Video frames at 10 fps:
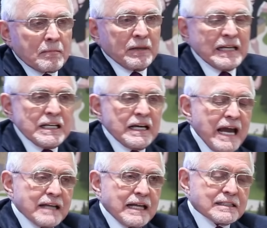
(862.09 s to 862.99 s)
But he
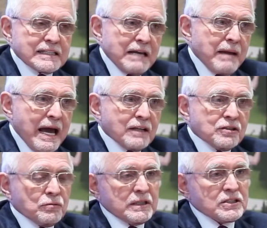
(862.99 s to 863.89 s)
had that same
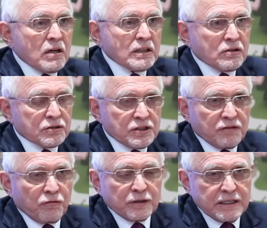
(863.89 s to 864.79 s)
attitude when he started coaching
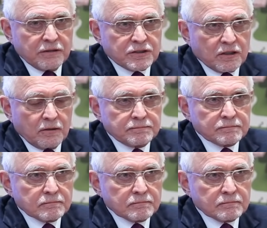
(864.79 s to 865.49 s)
40 years ago.